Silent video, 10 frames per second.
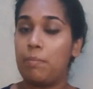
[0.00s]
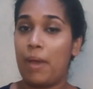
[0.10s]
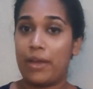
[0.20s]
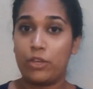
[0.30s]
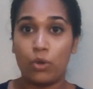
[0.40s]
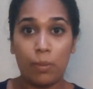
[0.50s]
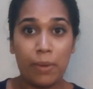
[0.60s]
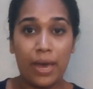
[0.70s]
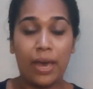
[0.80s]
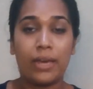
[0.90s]
pack your
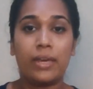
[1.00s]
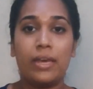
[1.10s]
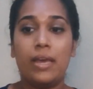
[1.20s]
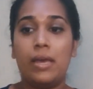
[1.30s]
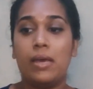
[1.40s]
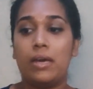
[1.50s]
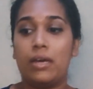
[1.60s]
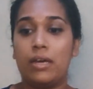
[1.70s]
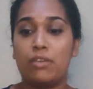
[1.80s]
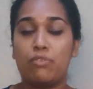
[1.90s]
bag.
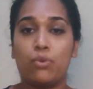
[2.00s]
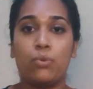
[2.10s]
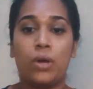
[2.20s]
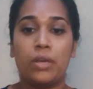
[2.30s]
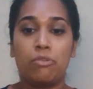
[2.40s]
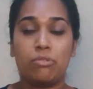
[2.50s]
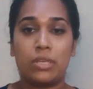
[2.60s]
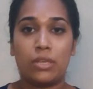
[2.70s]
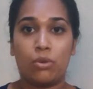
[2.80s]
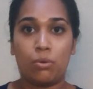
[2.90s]
If you are
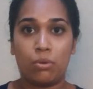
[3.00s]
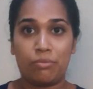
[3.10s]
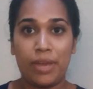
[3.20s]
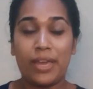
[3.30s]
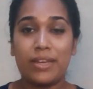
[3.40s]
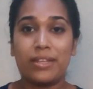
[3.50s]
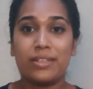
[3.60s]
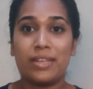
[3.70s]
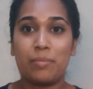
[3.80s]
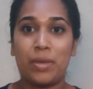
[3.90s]
using your own
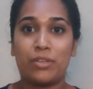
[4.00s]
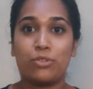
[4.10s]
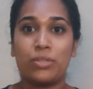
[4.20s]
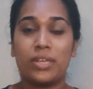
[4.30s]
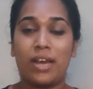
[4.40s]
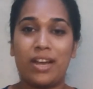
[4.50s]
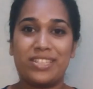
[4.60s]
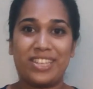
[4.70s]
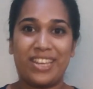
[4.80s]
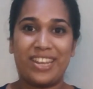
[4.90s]
vehicle, then make sure the
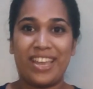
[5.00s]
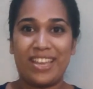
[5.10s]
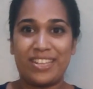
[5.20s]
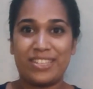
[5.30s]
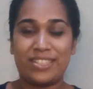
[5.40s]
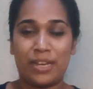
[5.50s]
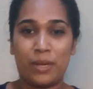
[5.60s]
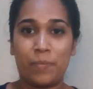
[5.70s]
car seat is